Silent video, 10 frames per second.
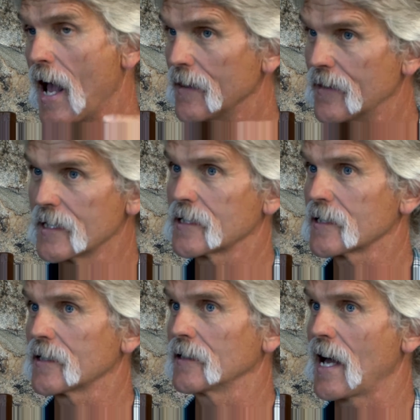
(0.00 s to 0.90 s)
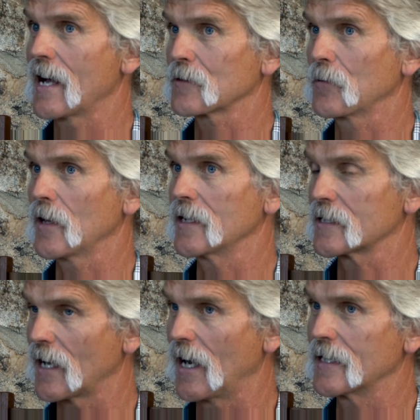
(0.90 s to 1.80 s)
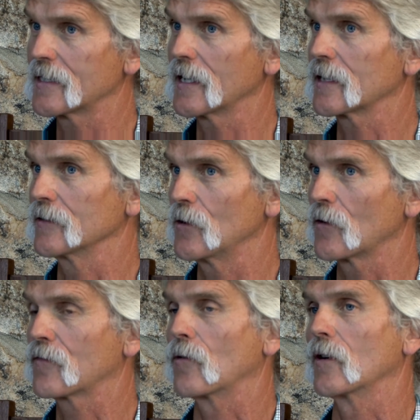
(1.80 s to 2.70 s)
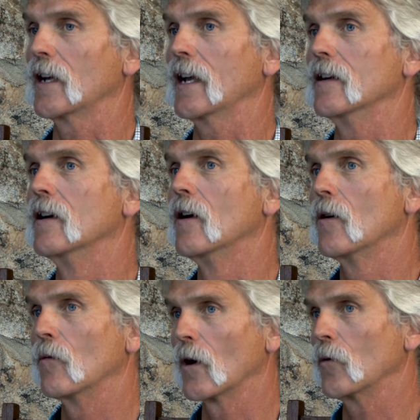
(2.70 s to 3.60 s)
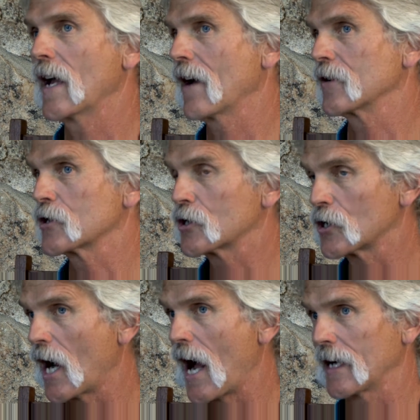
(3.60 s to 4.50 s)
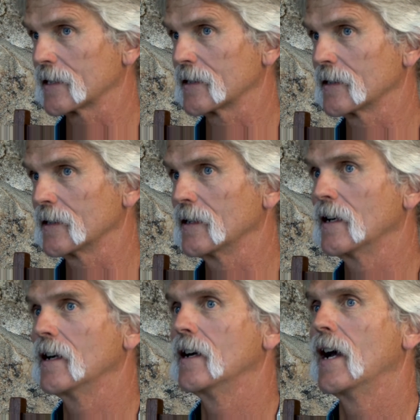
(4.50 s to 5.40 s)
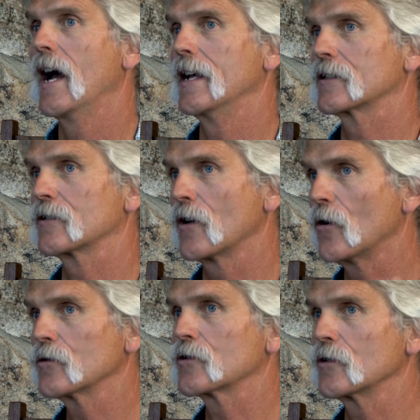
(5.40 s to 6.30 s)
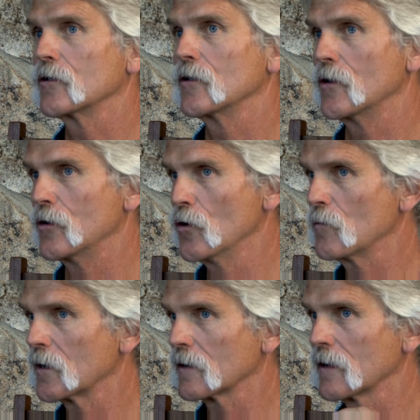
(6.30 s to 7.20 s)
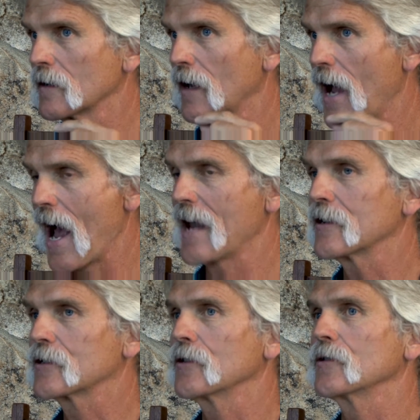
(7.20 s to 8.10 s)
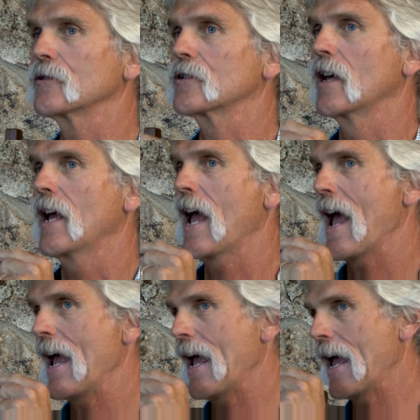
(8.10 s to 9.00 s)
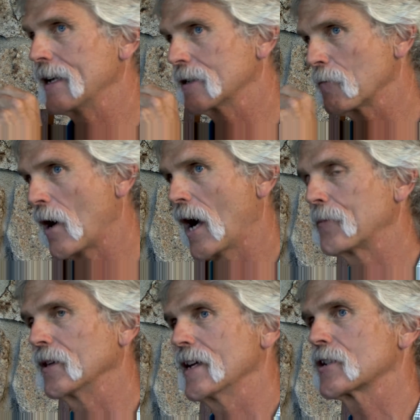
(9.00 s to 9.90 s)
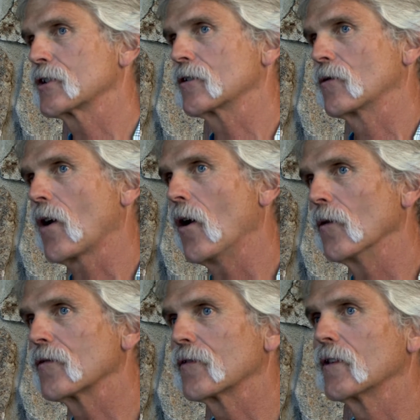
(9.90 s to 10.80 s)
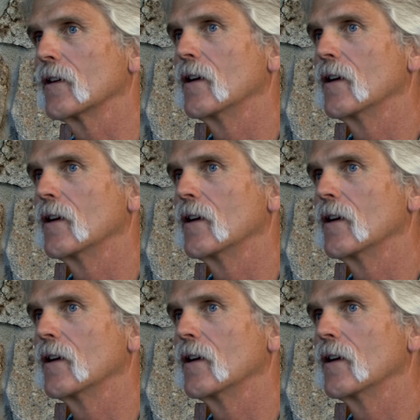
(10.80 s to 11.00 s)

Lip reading: And this is the last place, I think, in the lower 48 where we have a shot. And it's those human attitudes and population growth